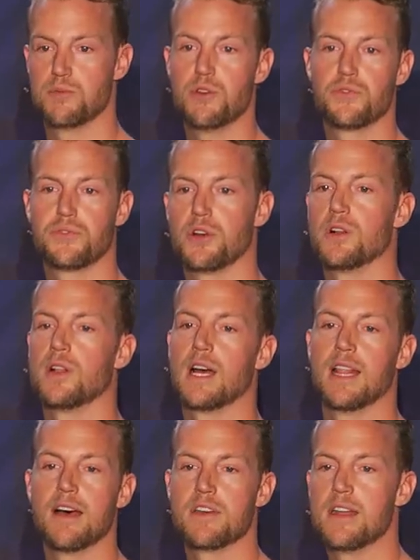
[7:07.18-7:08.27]
it's beautiful, I
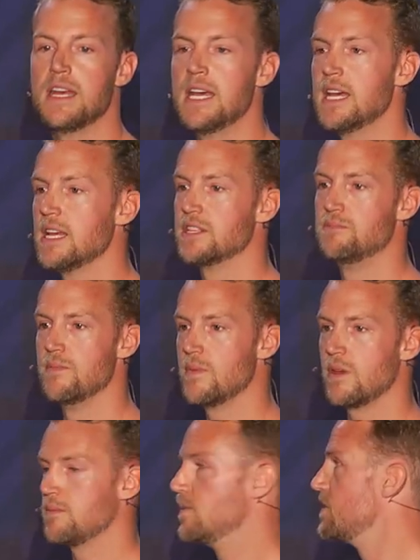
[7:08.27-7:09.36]
love it. It's,
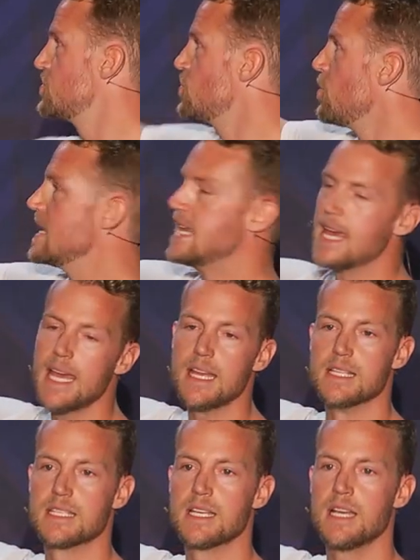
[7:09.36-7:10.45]
it, there's so many
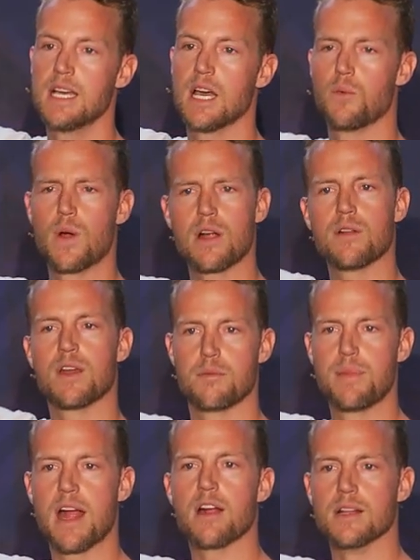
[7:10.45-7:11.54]
kids, where are their
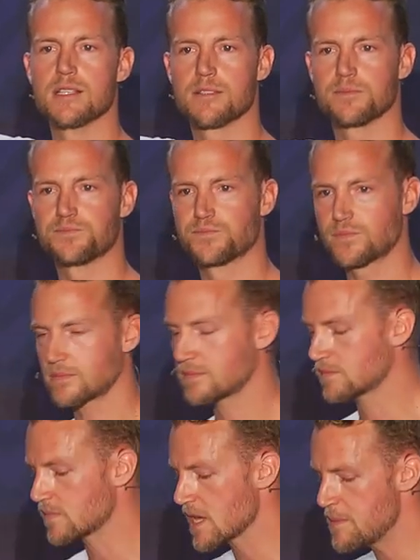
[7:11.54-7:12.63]
parents?
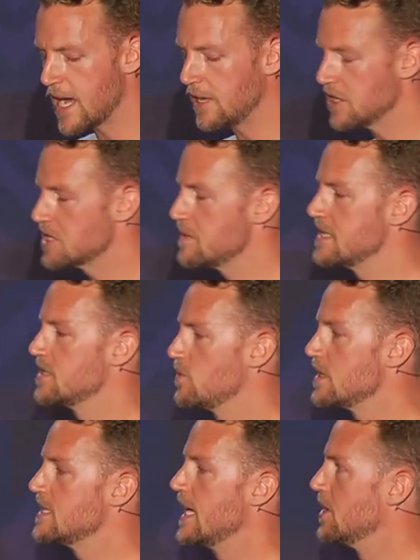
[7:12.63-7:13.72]
My guide looks at me and says,
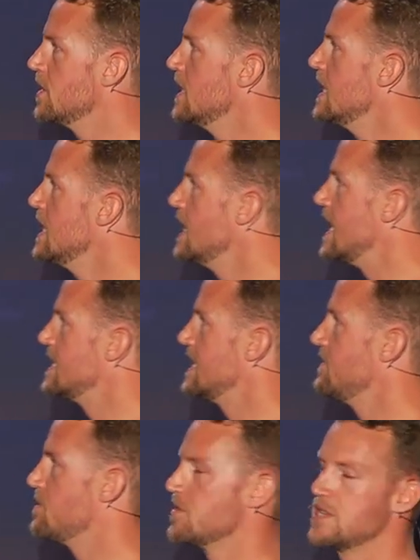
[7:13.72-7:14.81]
well, Taylor,
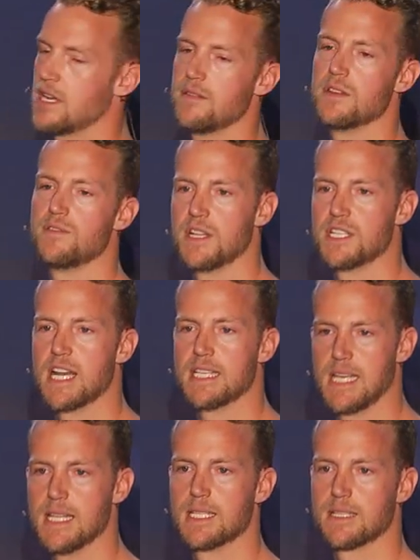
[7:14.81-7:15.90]
70% uh, of this village
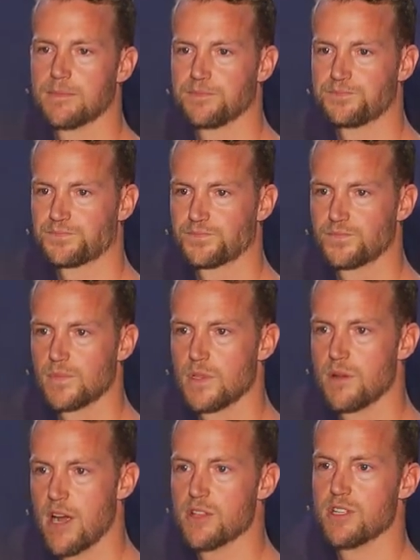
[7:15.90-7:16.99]
has AIDS.
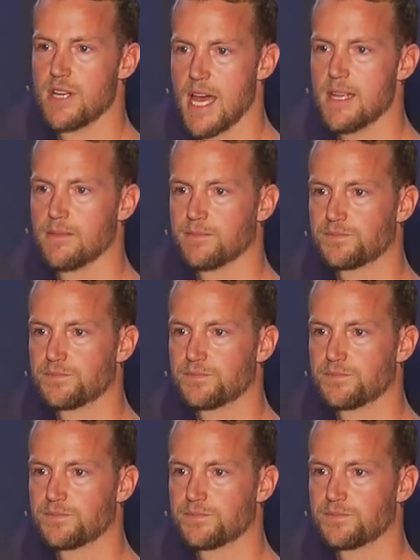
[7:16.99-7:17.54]
Their parents are dead.